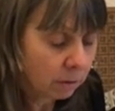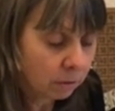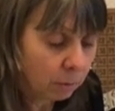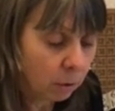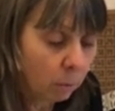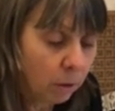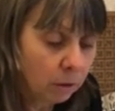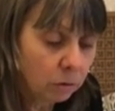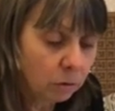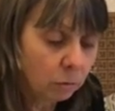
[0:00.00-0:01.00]
So we've got 1,
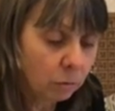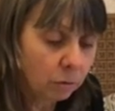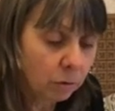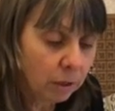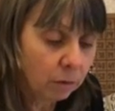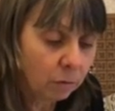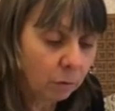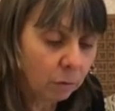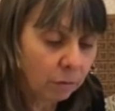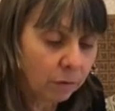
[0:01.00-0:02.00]
2, 3,
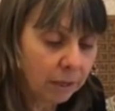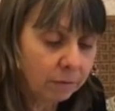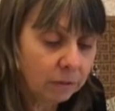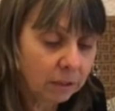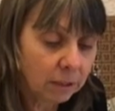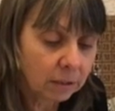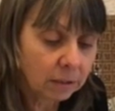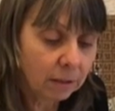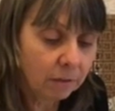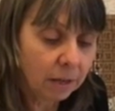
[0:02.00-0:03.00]
4, 5, 6,
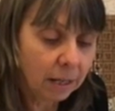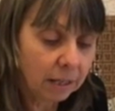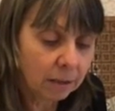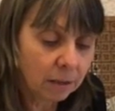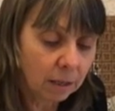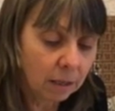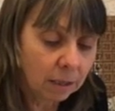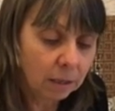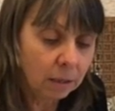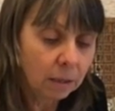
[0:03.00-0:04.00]
7, 8,
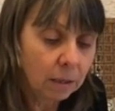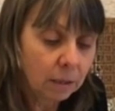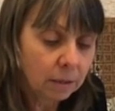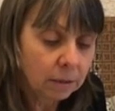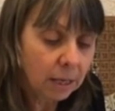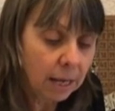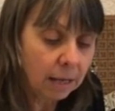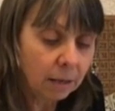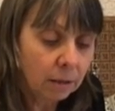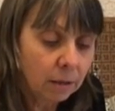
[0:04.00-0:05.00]
9,
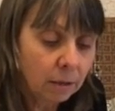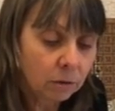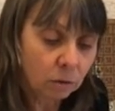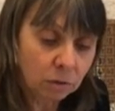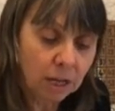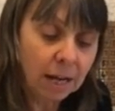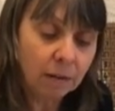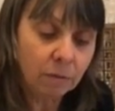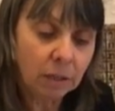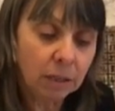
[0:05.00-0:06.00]
10. So 10
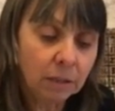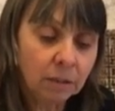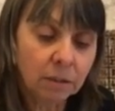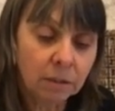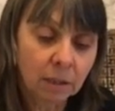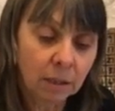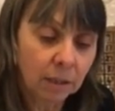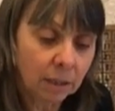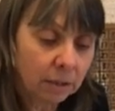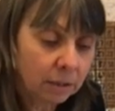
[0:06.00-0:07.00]
of these
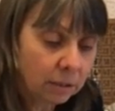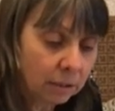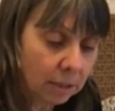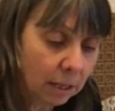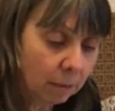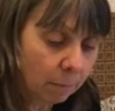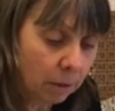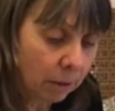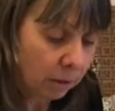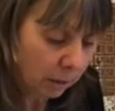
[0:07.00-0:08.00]
is the same
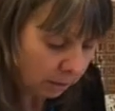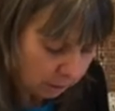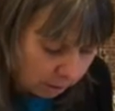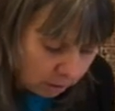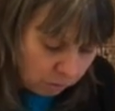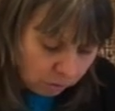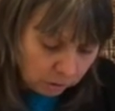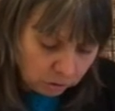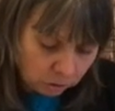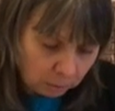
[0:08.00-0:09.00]
as 100.
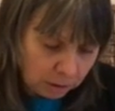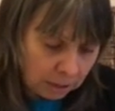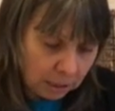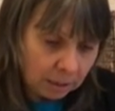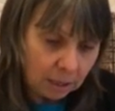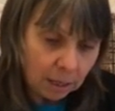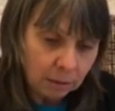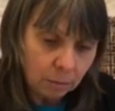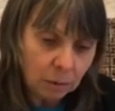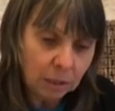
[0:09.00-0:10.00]
So we take that
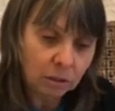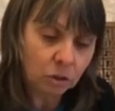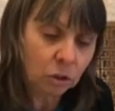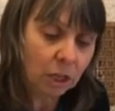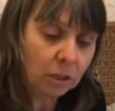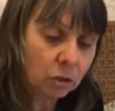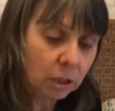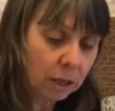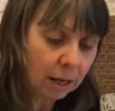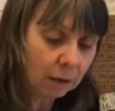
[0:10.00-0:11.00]
and we exchange it
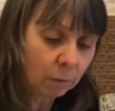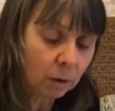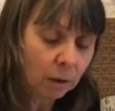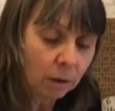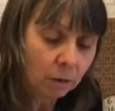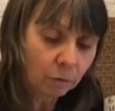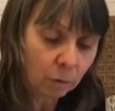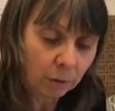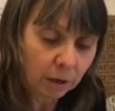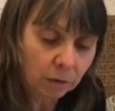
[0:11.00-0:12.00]
now for
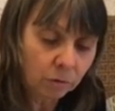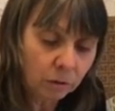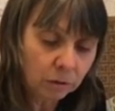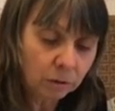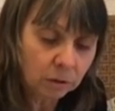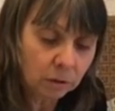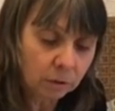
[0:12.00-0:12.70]
the hundreds.